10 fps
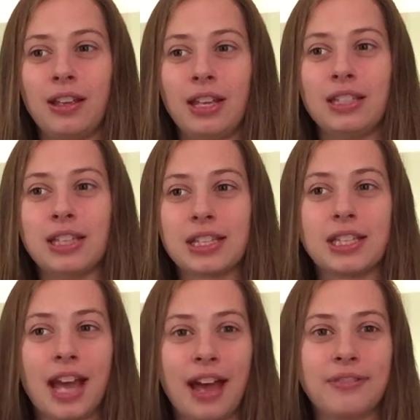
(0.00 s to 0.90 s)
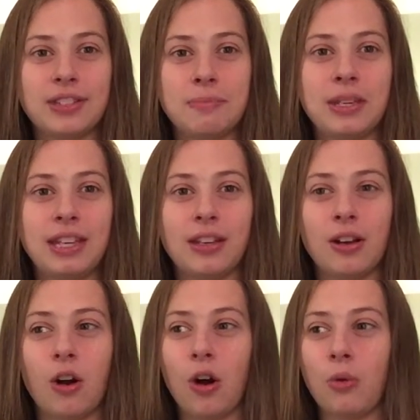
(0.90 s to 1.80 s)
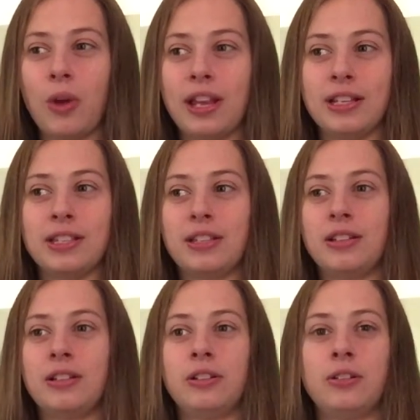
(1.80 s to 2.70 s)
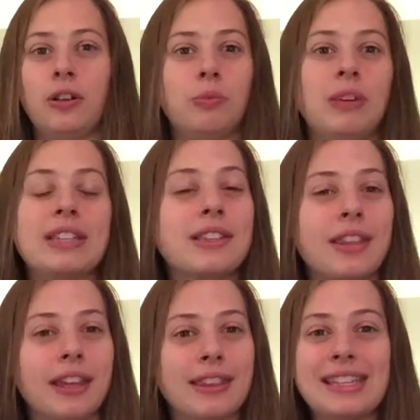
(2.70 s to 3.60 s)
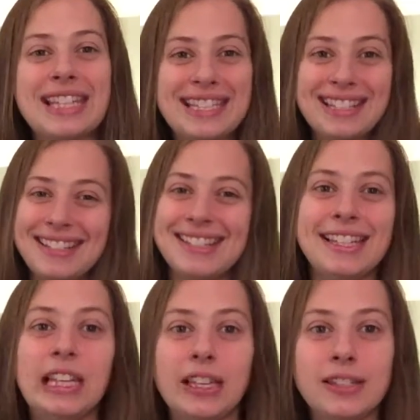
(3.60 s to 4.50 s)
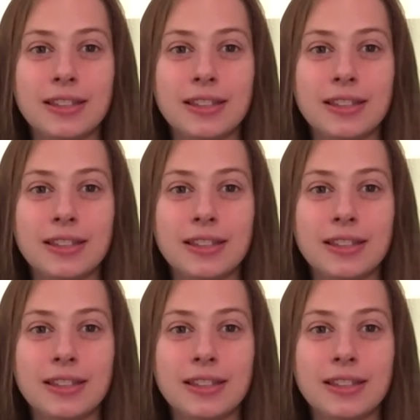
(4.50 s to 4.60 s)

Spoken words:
it doesn't have to be always a risk thing. This isn't a disease.